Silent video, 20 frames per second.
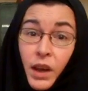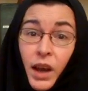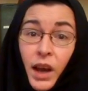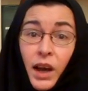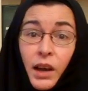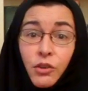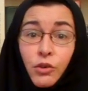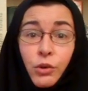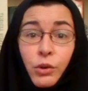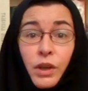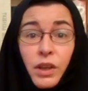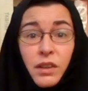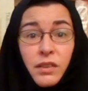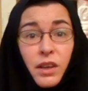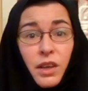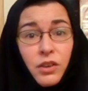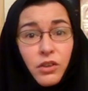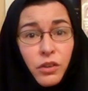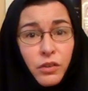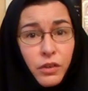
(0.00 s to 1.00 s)
actually
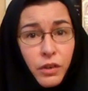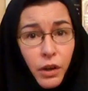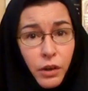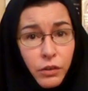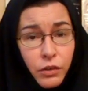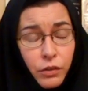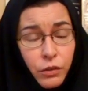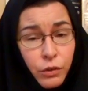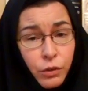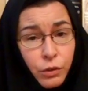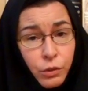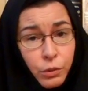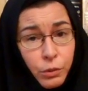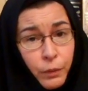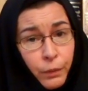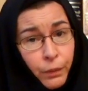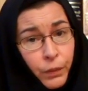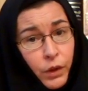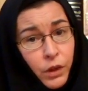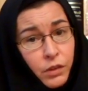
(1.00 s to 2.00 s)
teaches us to
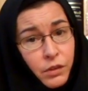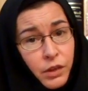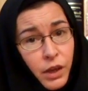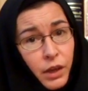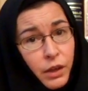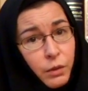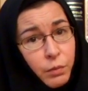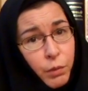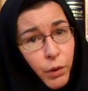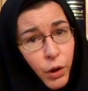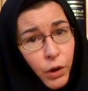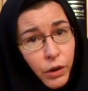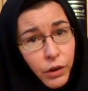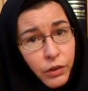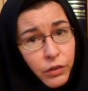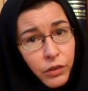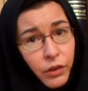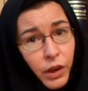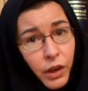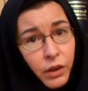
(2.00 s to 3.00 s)
take
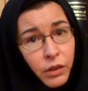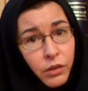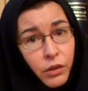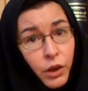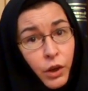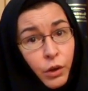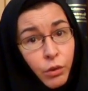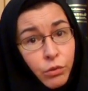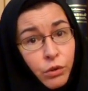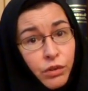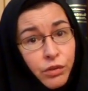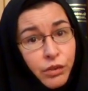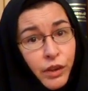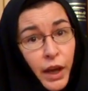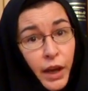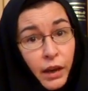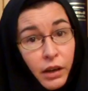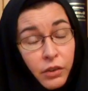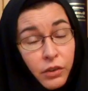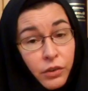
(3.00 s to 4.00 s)
pause and
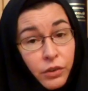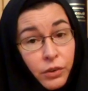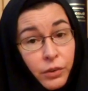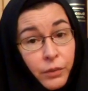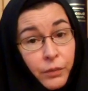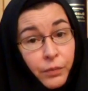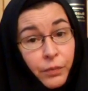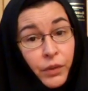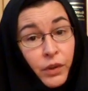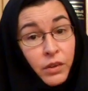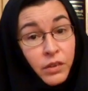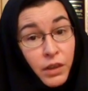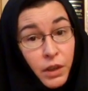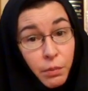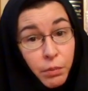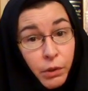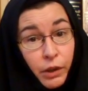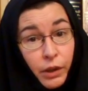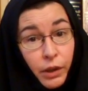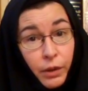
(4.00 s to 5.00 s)
reflect
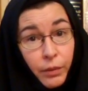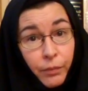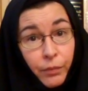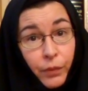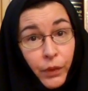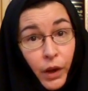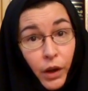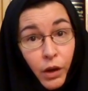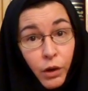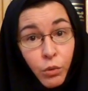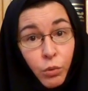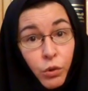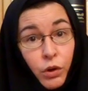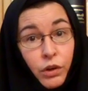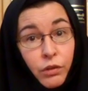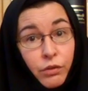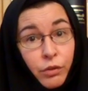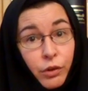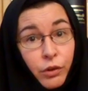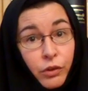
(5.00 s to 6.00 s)
deeply on
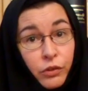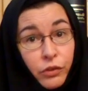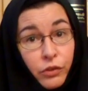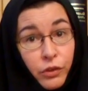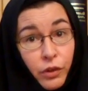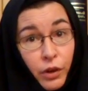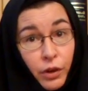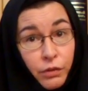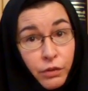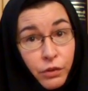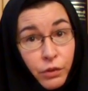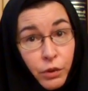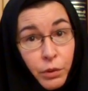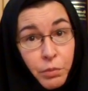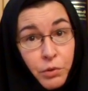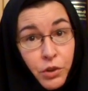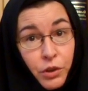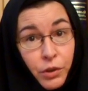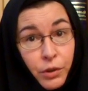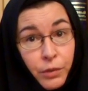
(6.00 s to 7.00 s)
one verse of
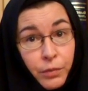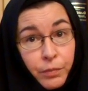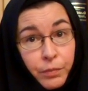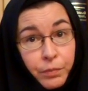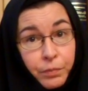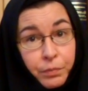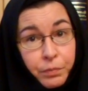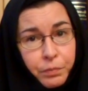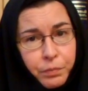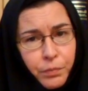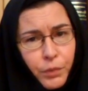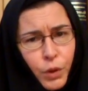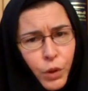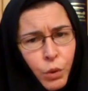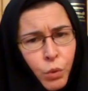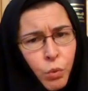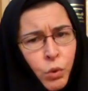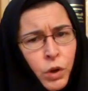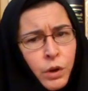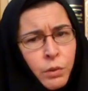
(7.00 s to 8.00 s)
Scripture,
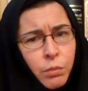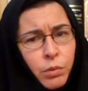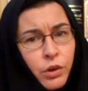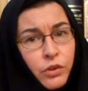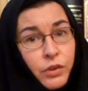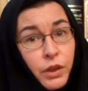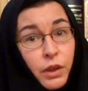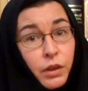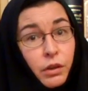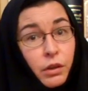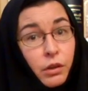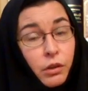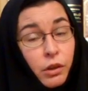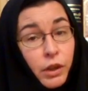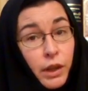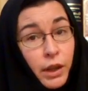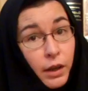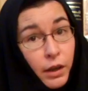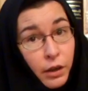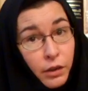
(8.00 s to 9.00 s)
one
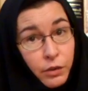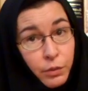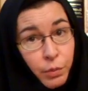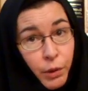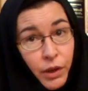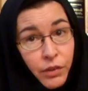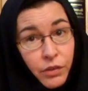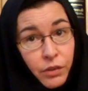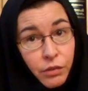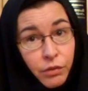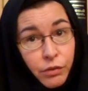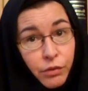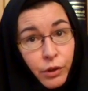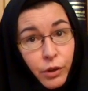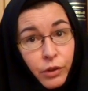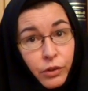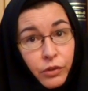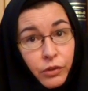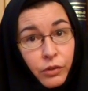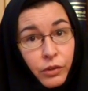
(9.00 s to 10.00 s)
particularly expressive
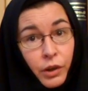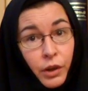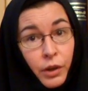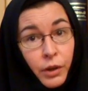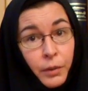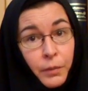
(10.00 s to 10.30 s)
verse.